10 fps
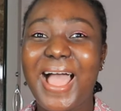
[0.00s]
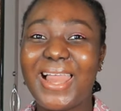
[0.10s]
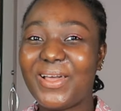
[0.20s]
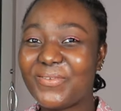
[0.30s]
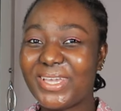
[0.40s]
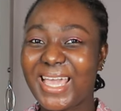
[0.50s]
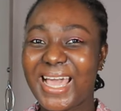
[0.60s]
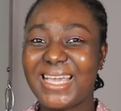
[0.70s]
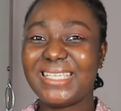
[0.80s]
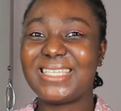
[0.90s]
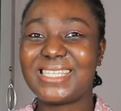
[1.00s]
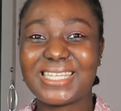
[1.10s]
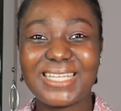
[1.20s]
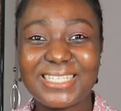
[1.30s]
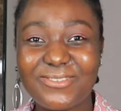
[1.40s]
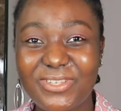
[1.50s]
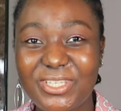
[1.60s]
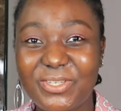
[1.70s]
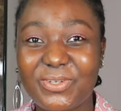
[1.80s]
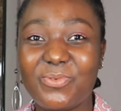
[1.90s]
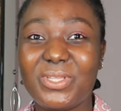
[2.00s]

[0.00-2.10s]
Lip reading: I love you guys. Share this video